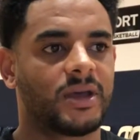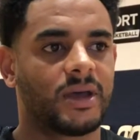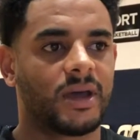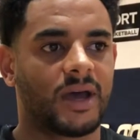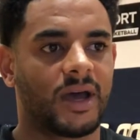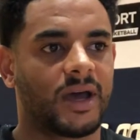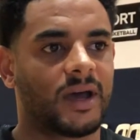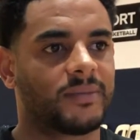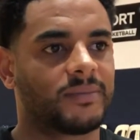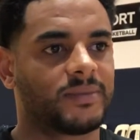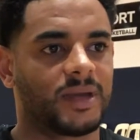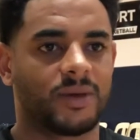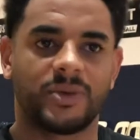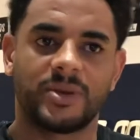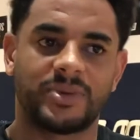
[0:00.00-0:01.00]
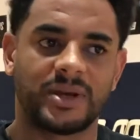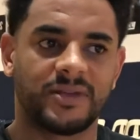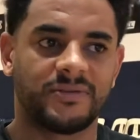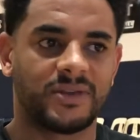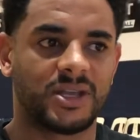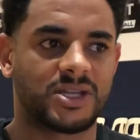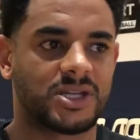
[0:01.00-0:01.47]
And we
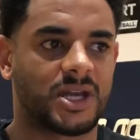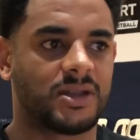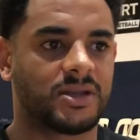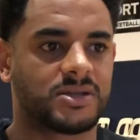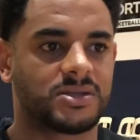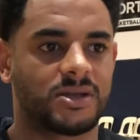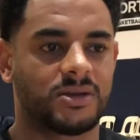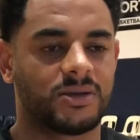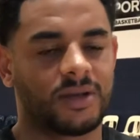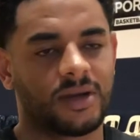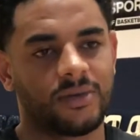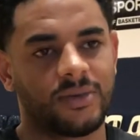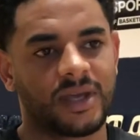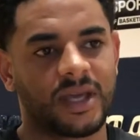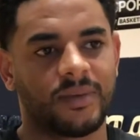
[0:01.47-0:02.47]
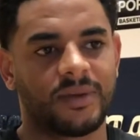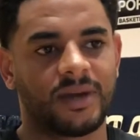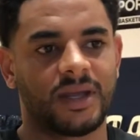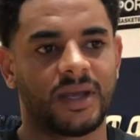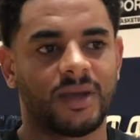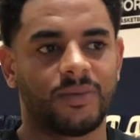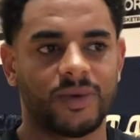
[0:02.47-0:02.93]
believe in each other. So, we come in
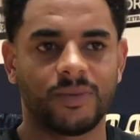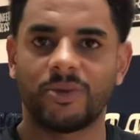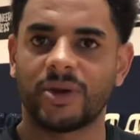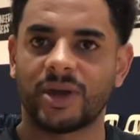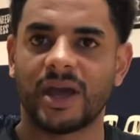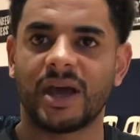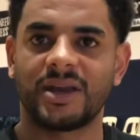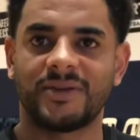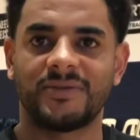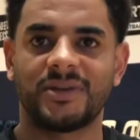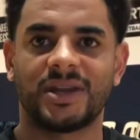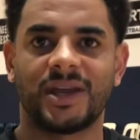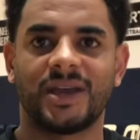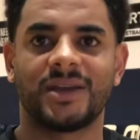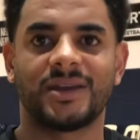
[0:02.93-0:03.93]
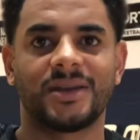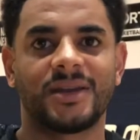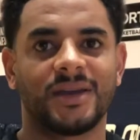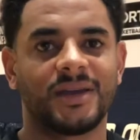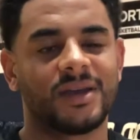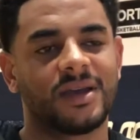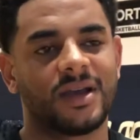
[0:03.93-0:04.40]
here and we work hard every day, and
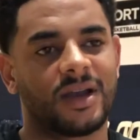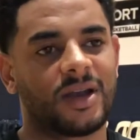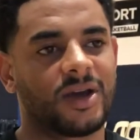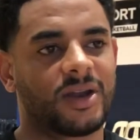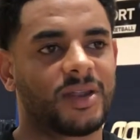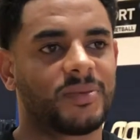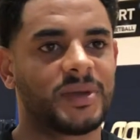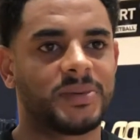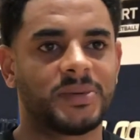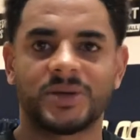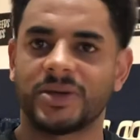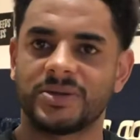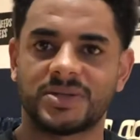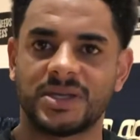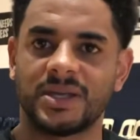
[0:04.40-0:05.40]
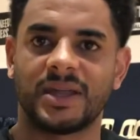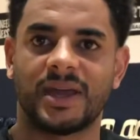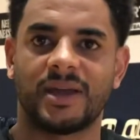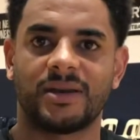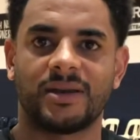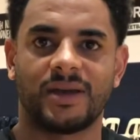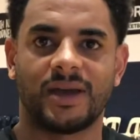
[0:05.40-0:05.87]
a lot of the people don't see that.
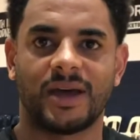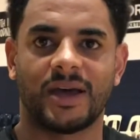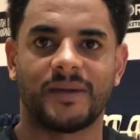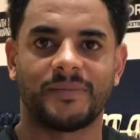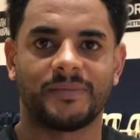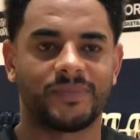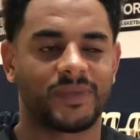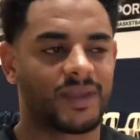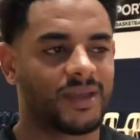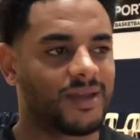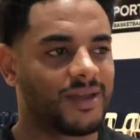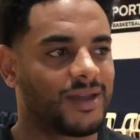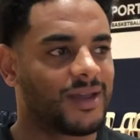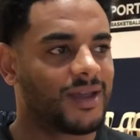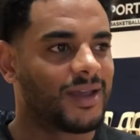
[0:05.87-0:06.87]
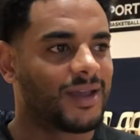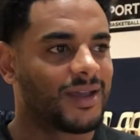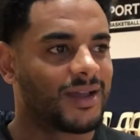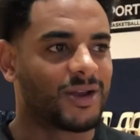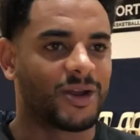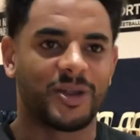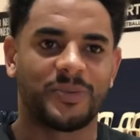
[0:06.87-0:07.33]
A
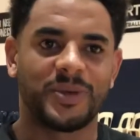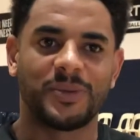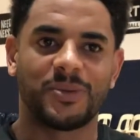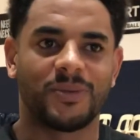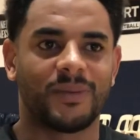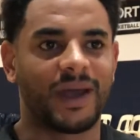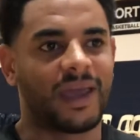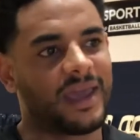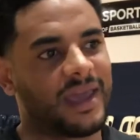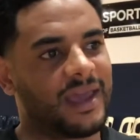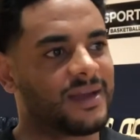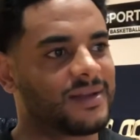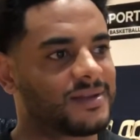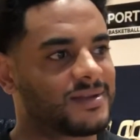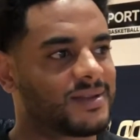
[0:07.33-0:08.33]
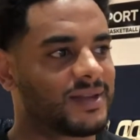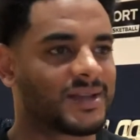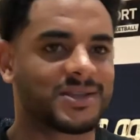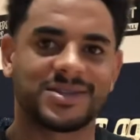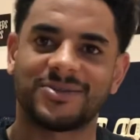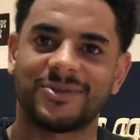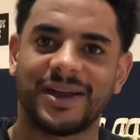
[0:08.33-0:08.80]
lot of the people might hear
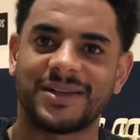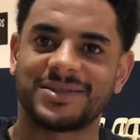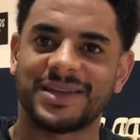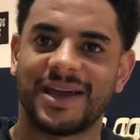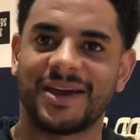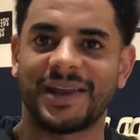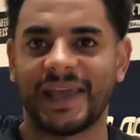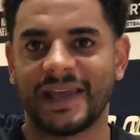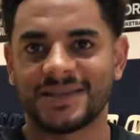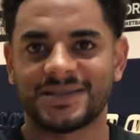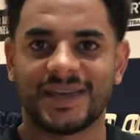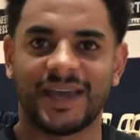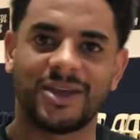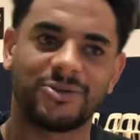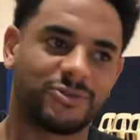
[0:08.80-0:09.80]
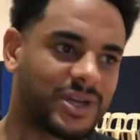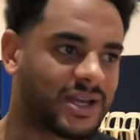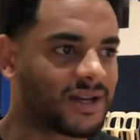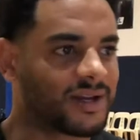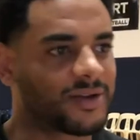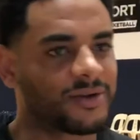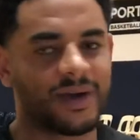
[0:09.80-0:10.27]
things around town, hearsay, read
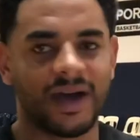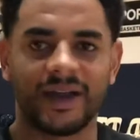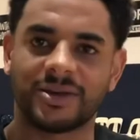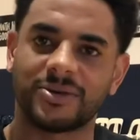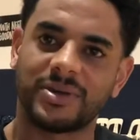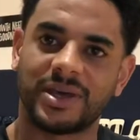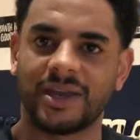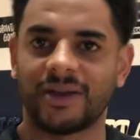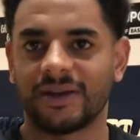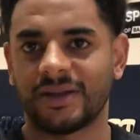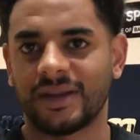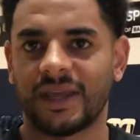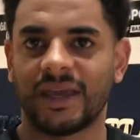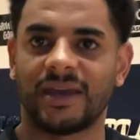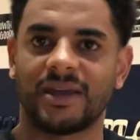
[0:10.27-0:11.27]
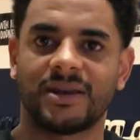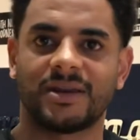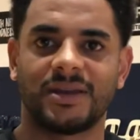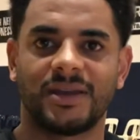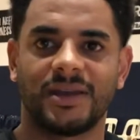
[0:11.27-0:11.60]
a little article here and there and